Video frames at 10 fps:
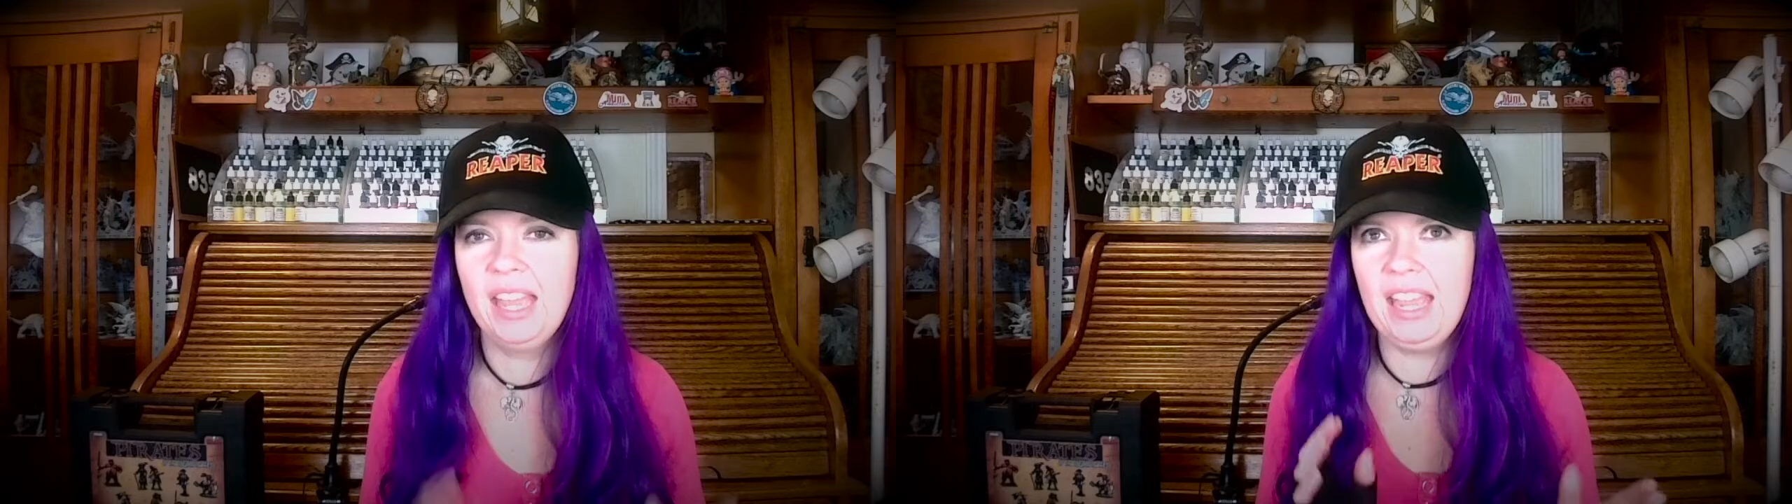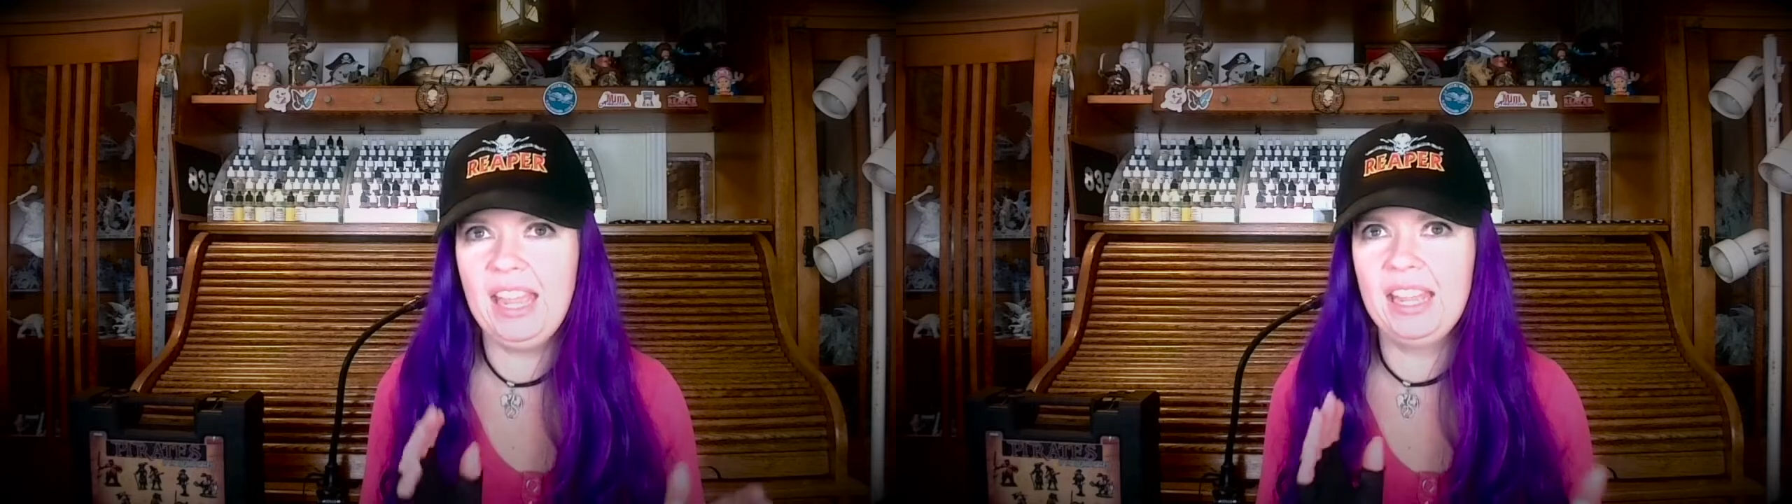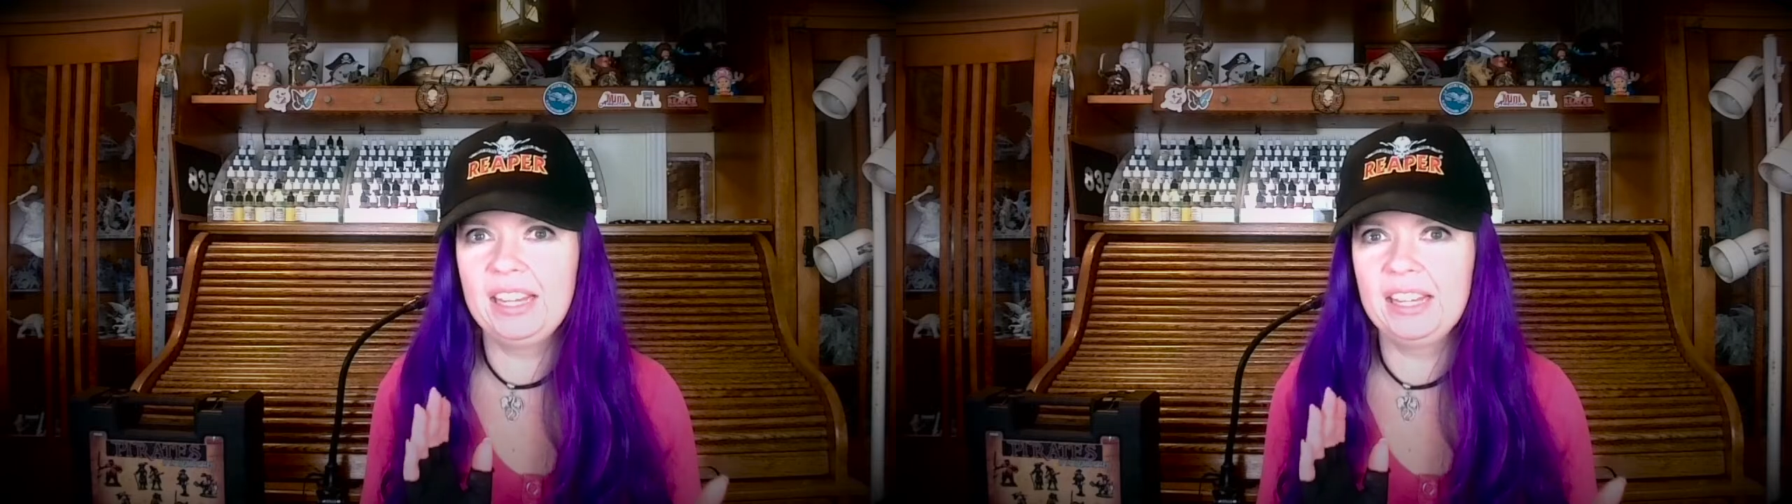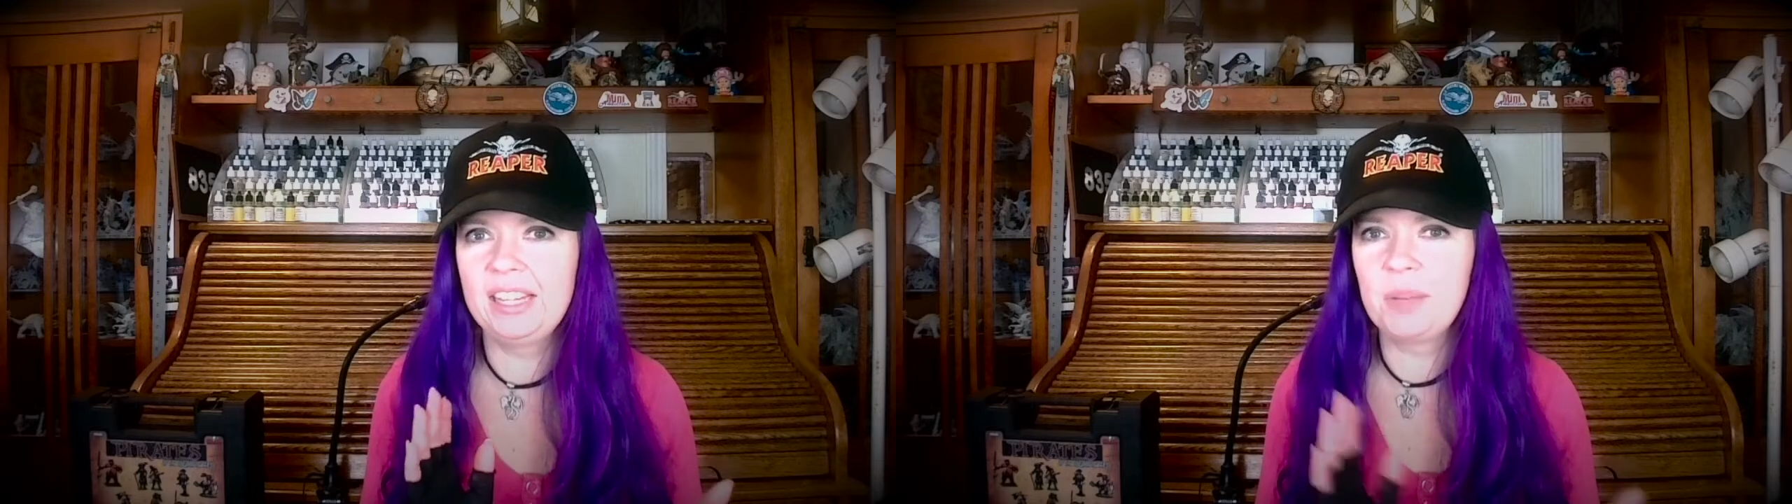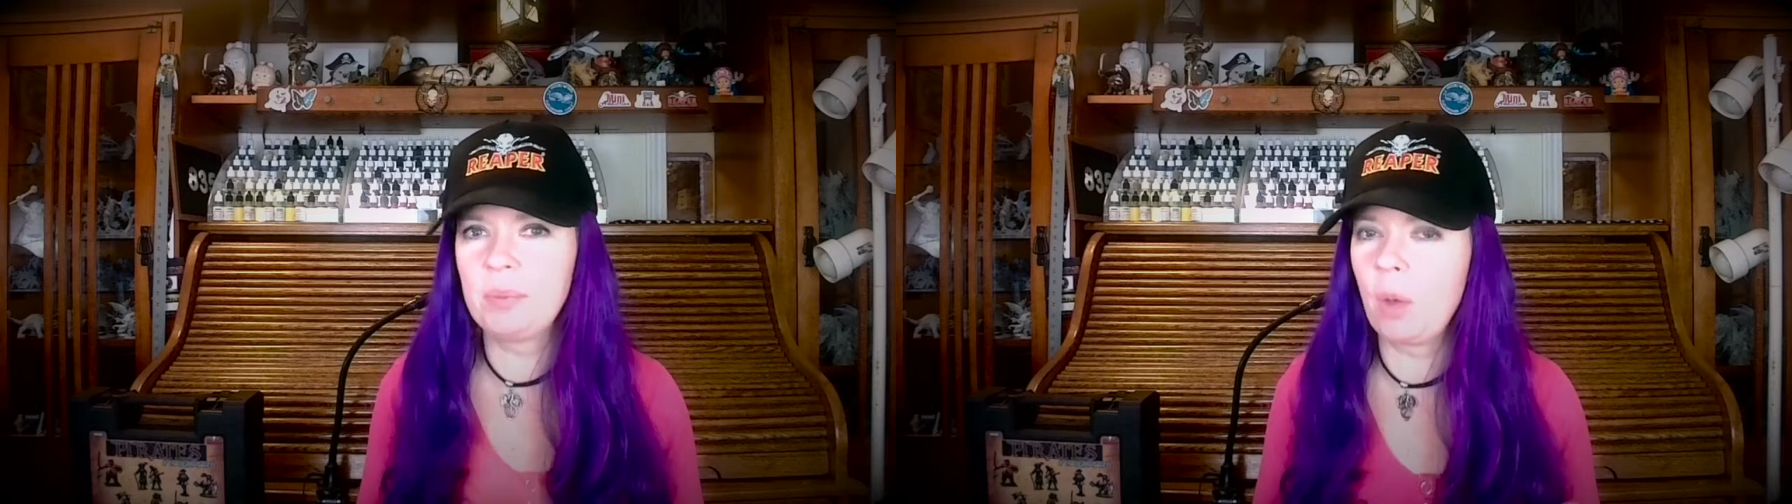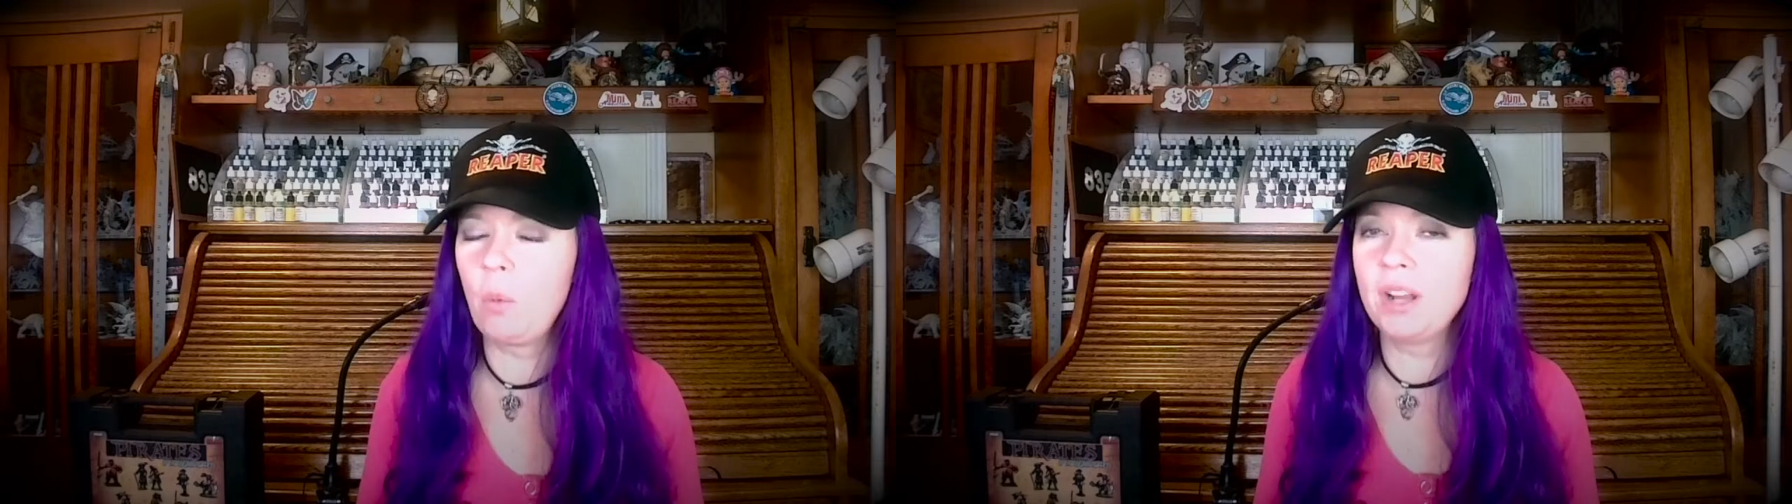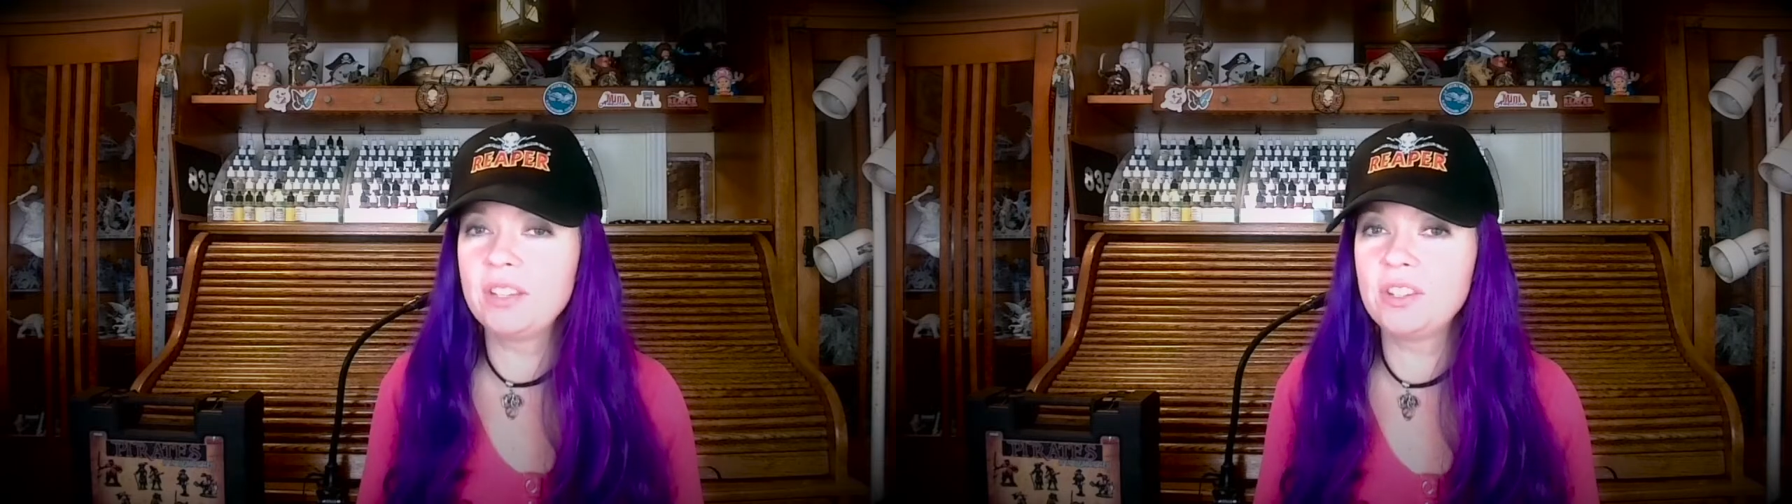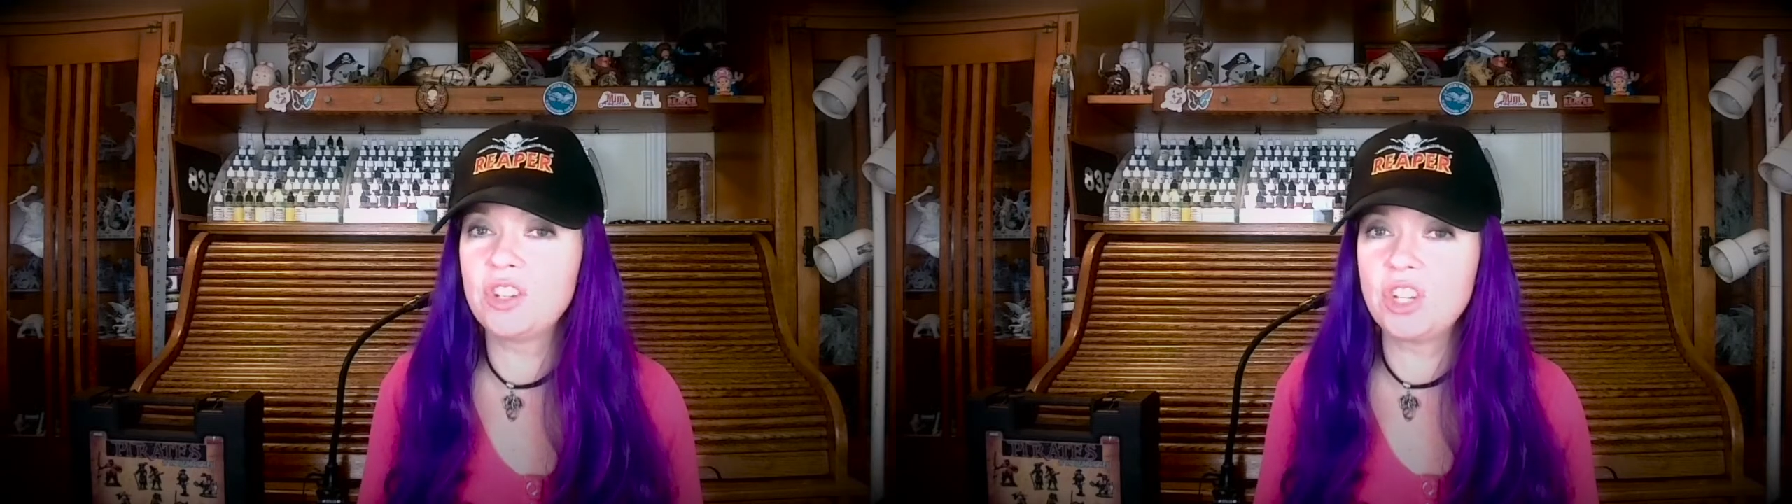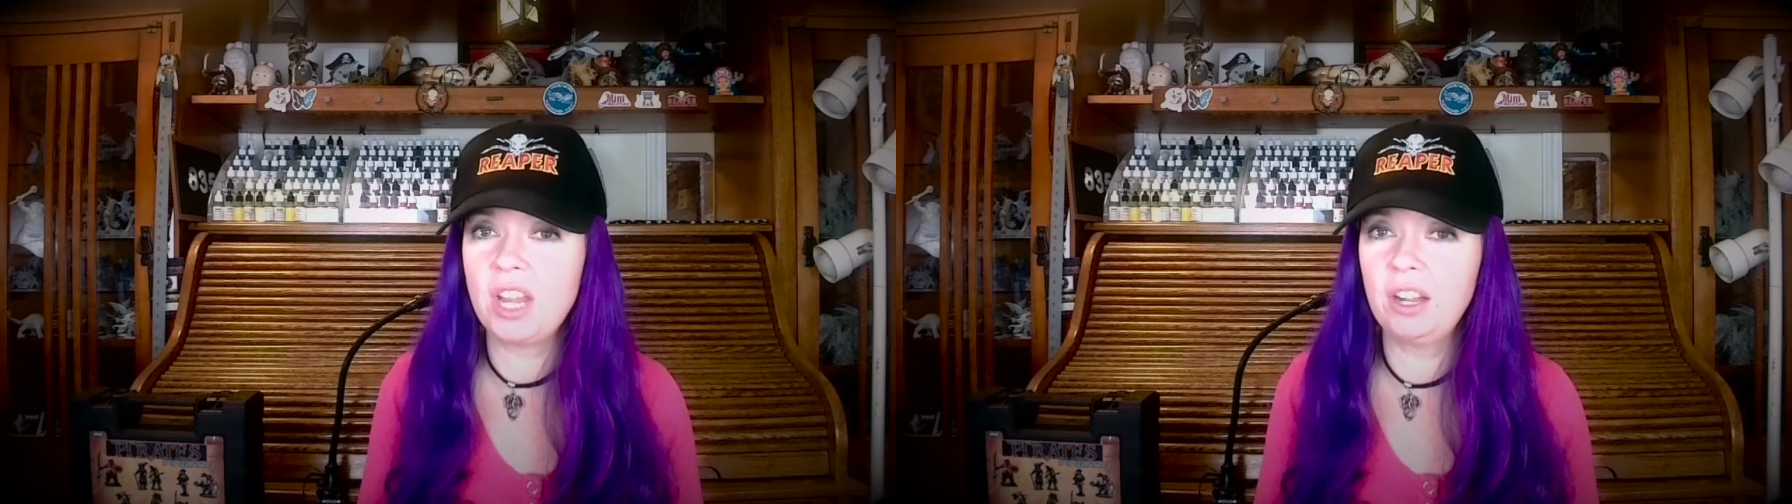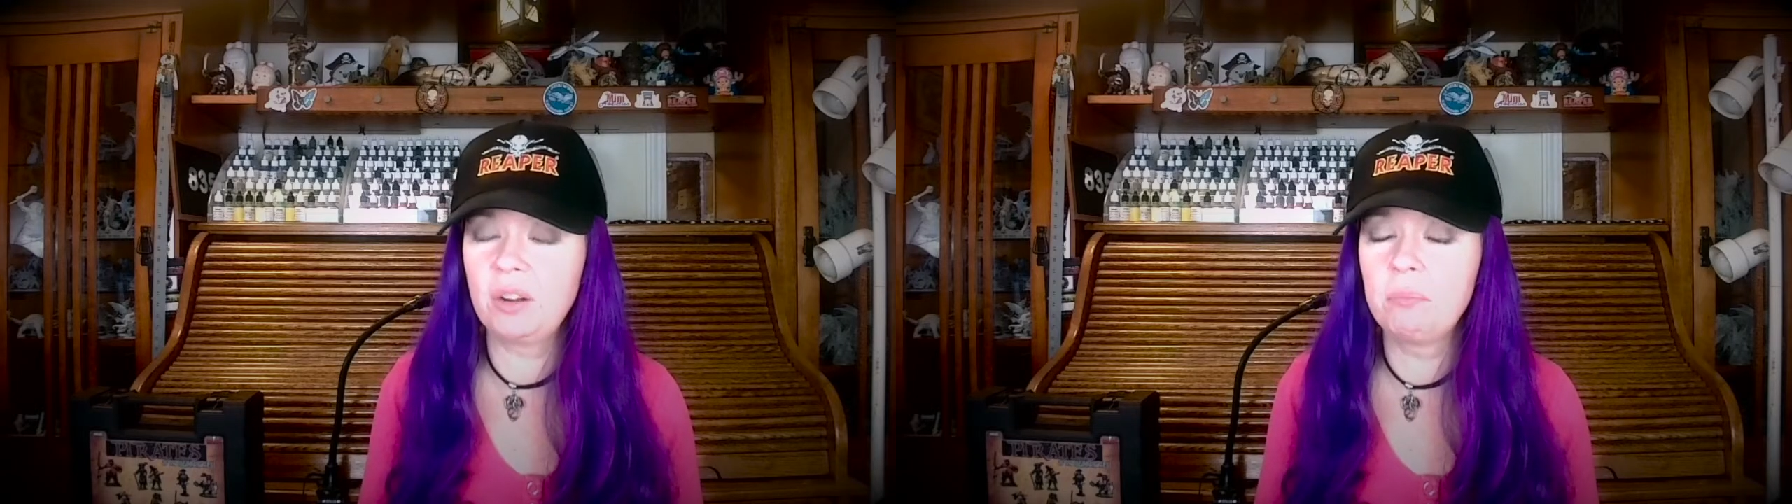but I wanted to
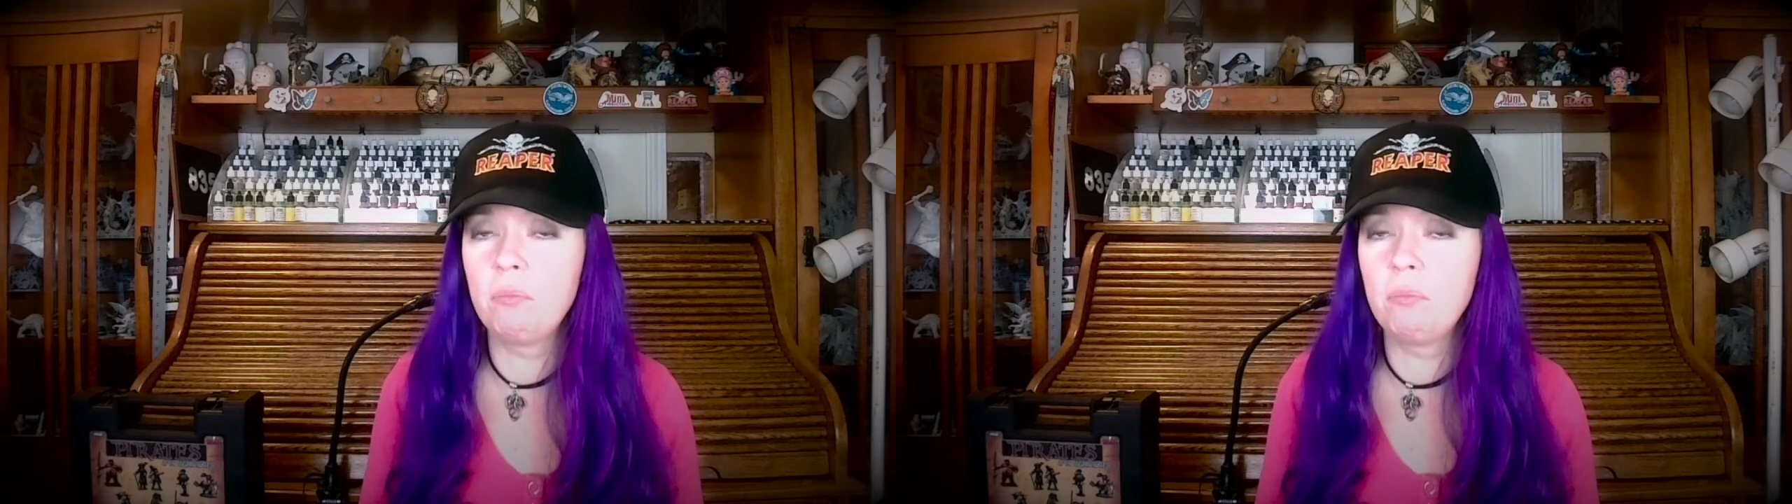share